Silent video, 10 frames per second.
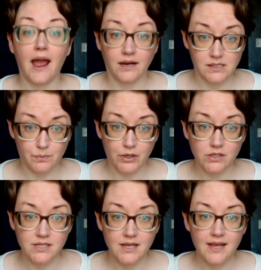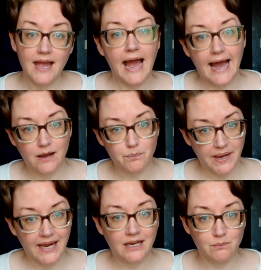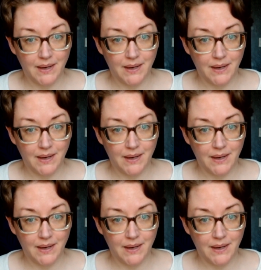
expert at pain